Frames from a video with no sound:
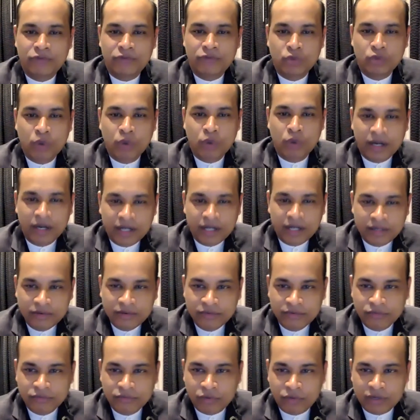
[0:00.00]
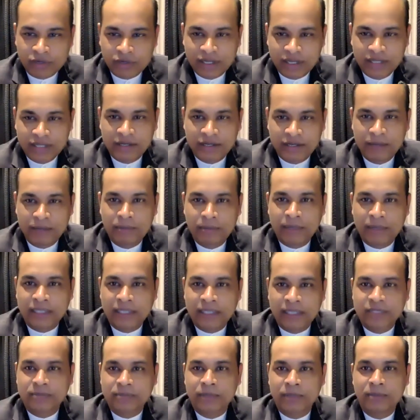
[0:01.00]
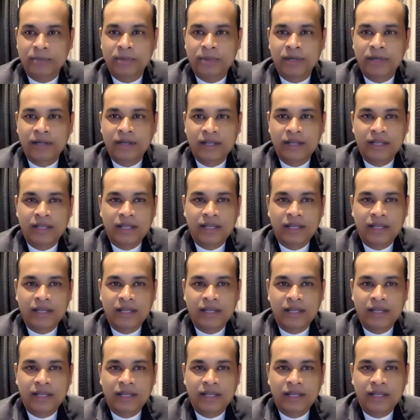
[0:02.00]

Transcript: 243 plus people.